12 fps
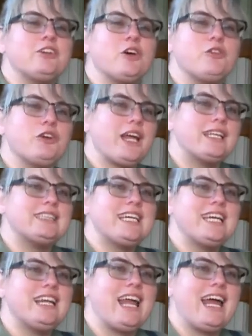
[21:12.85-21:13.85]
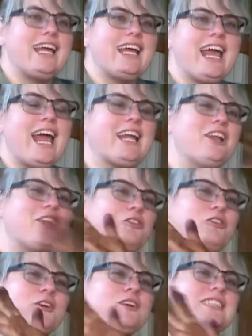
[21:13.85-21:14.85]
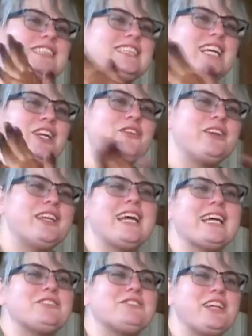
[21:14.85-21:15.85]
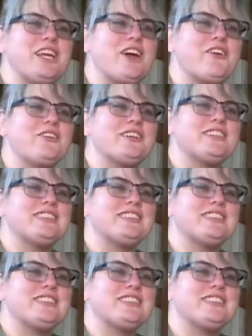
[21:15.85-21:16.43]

Don't forget to hit like and I look forward to seeing you in the next video.